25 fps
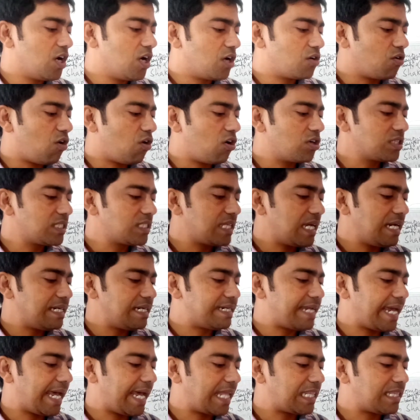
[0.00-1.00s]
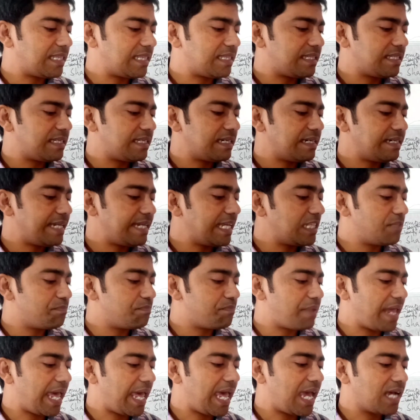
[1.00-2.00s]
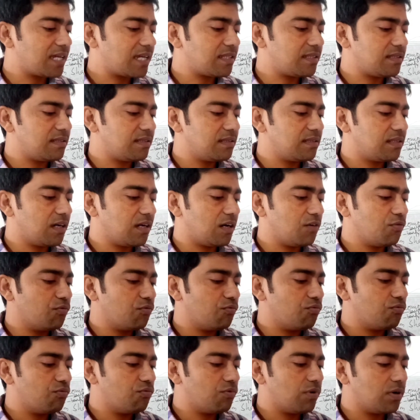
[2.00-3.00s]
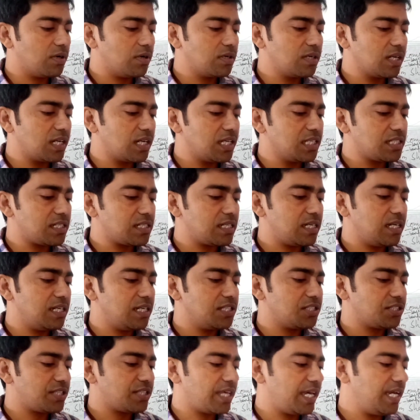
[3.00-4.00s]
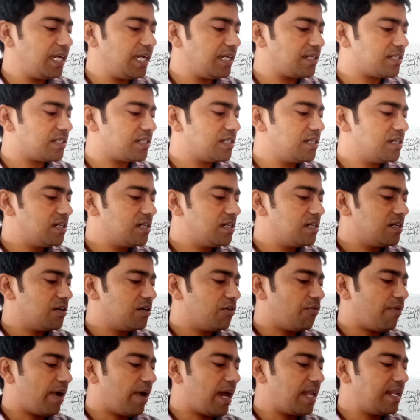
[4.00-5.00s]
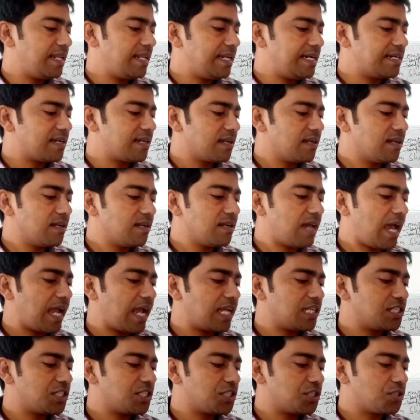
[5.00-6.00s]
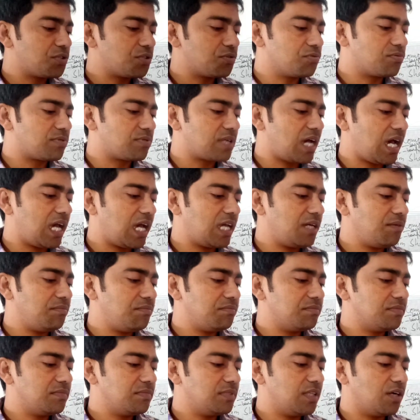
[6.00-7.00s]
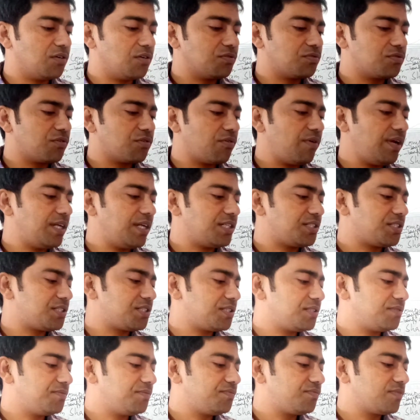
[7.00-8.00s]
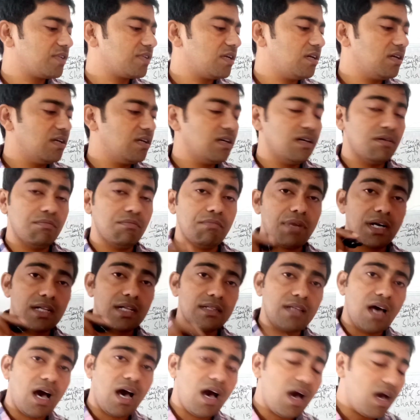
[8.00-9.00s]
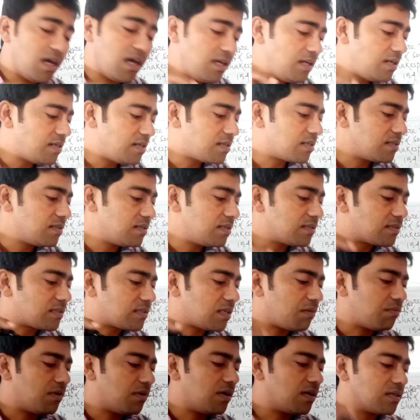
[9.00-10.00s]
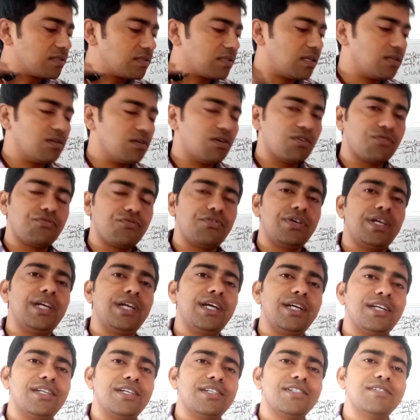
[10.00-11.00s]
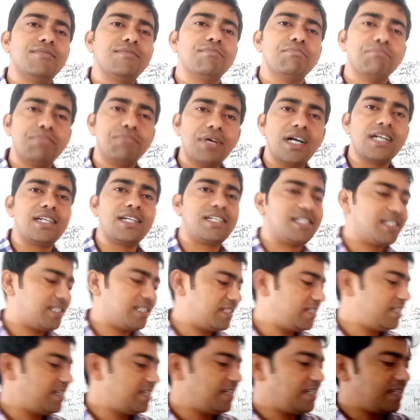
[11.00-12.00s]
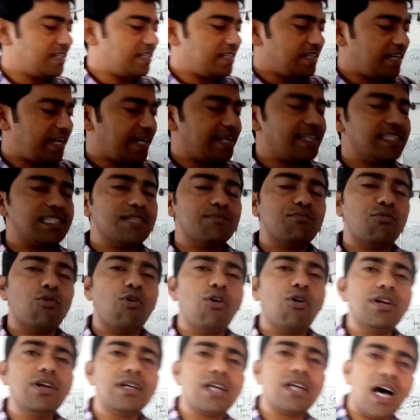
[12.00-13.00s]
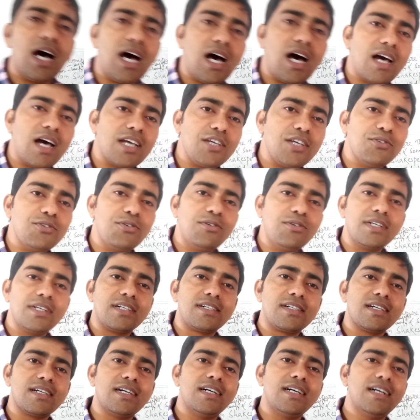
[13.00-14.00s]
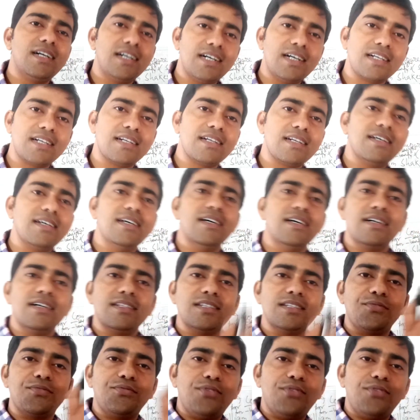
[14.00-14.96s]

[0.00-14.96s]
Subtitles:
nor shall death beg thou wanderest in his shade, when in eternal lines to time thou growest. But thy eternal summer shall not fade. But it is the volta, you know, the turn. The